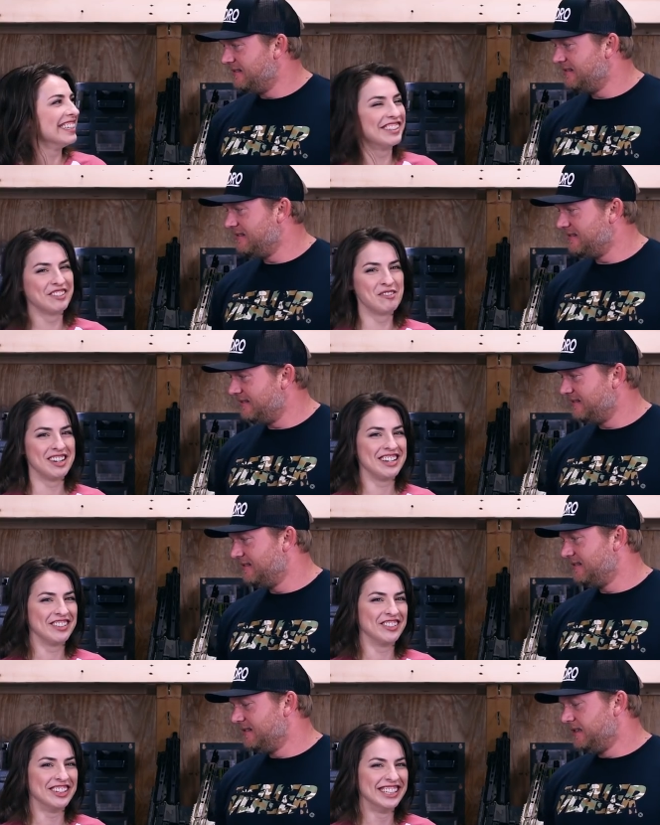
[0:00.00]
Speaker 1: you look pretty
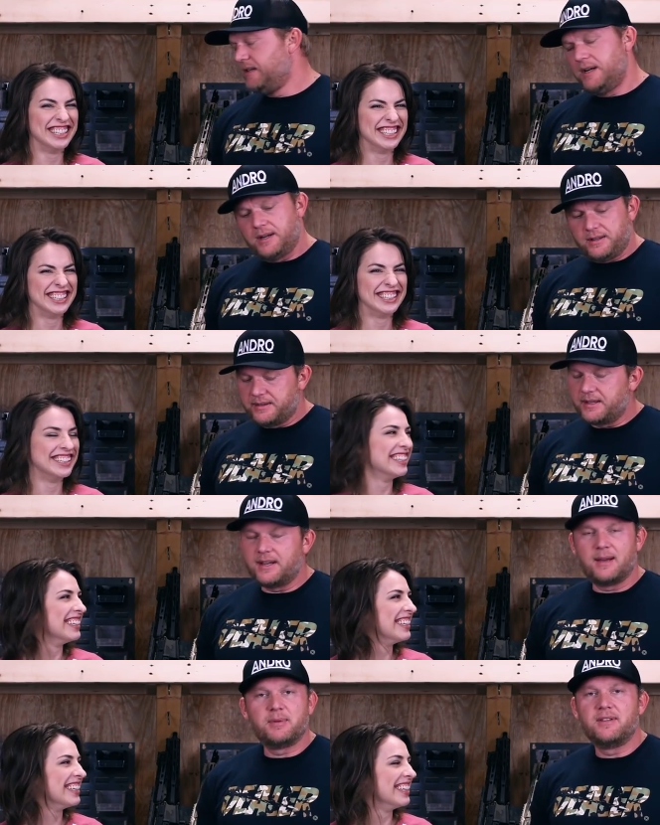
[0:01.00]
cool.
Speaker 2: I'll let that
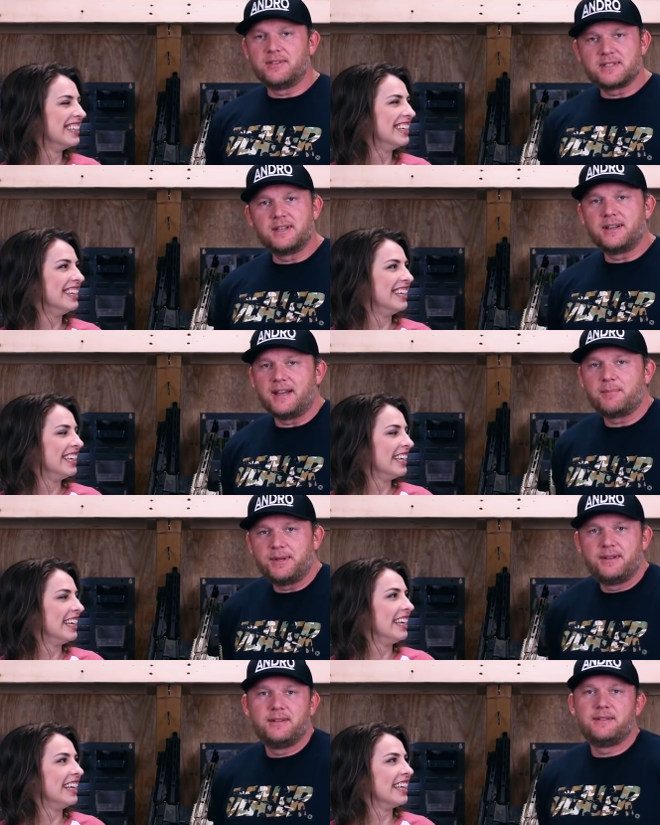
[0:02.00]
happen if it's gonna
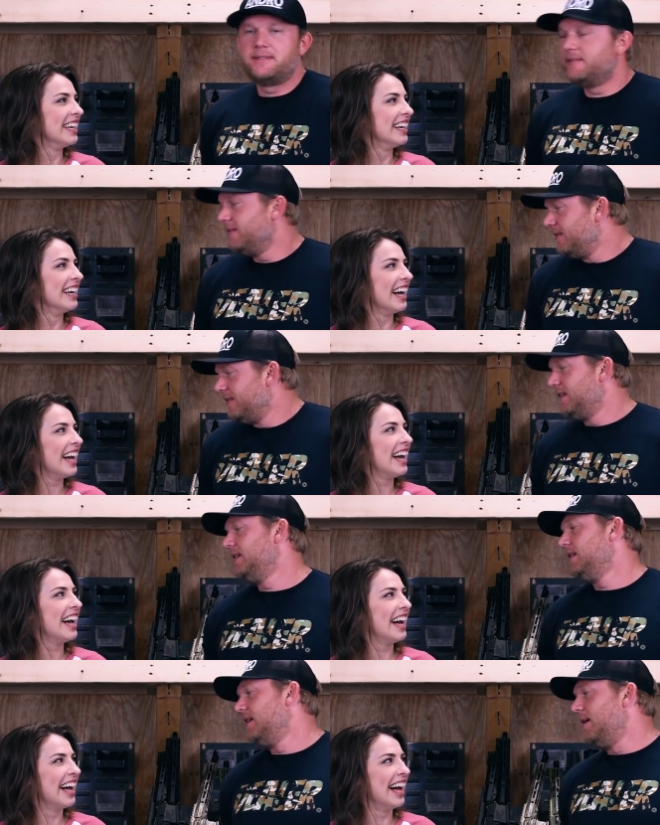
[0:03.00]
happen.
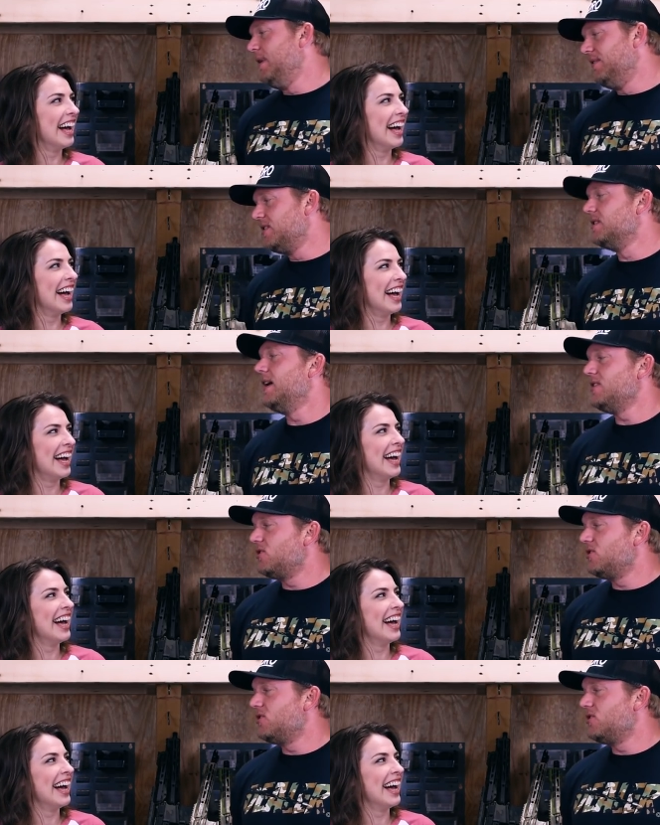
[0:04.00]
I may have listened to Ice